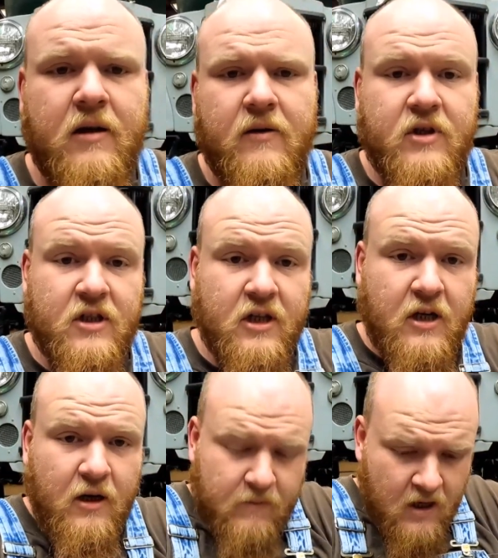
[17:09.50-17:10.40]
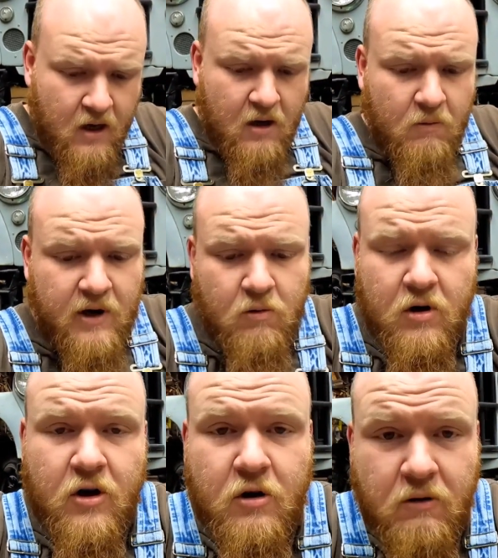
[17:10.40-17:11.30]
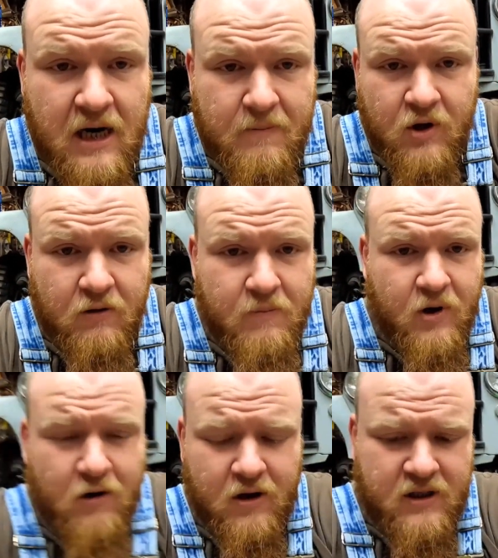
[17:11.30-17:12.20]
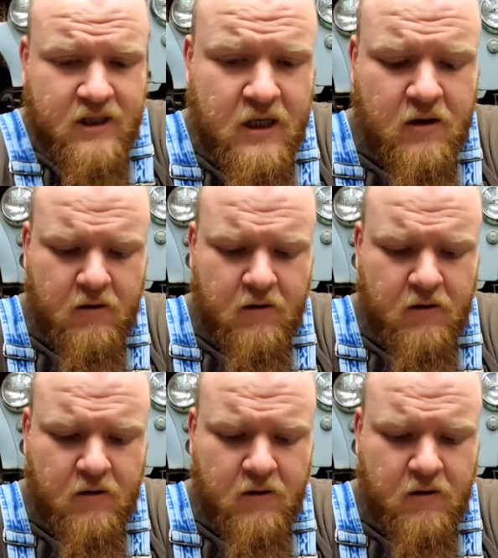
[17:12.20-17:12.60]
I have to set up. We ordered a crap load of parts.